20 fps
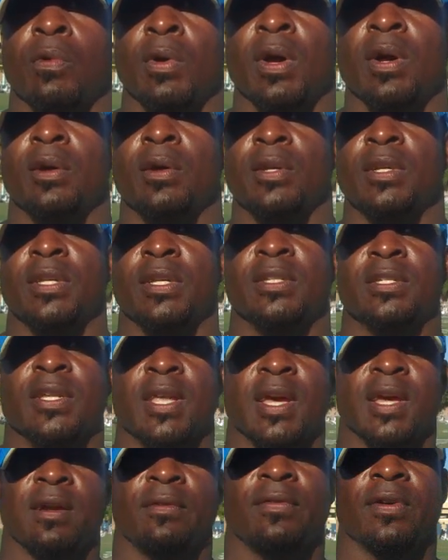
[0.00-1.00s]
Well, it's
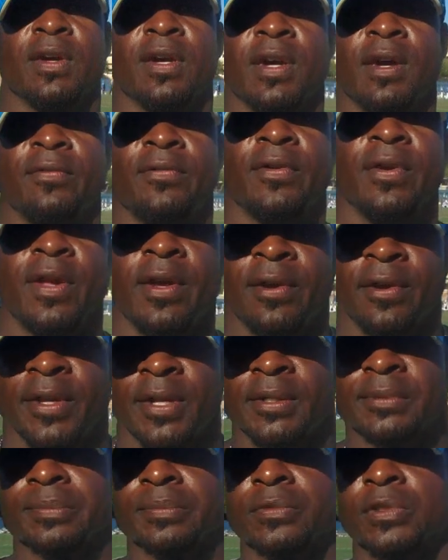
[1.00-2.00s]
kind of a comfort
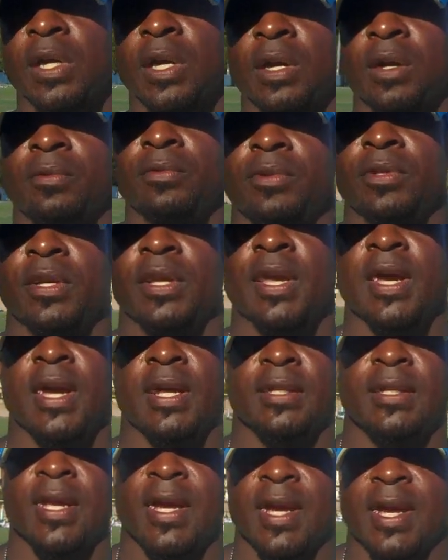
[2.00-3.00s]
area when you
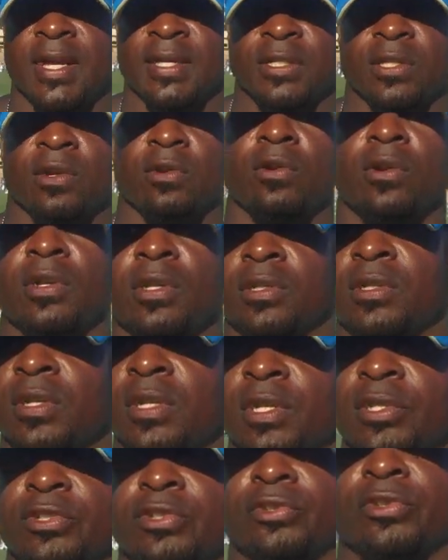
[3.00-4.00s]
got guys going into
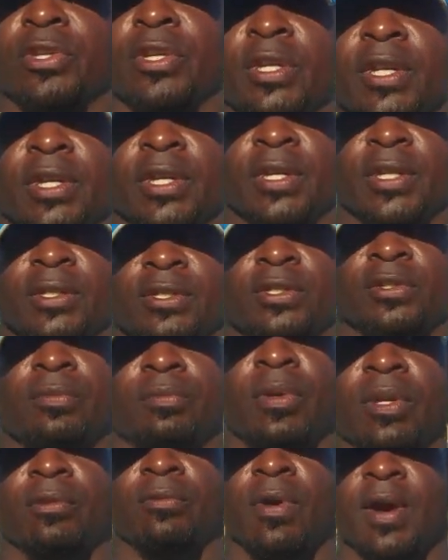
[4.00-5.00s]
their junior year that
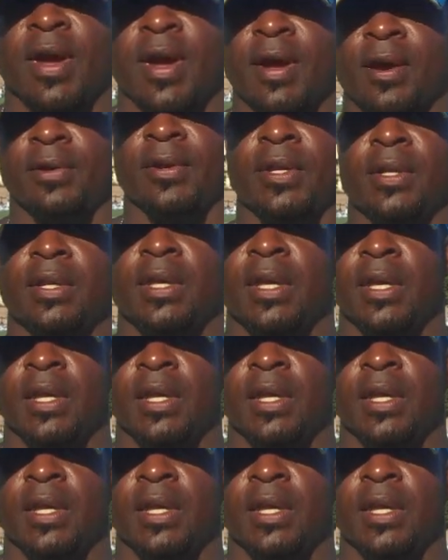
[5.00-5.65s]
you've been around and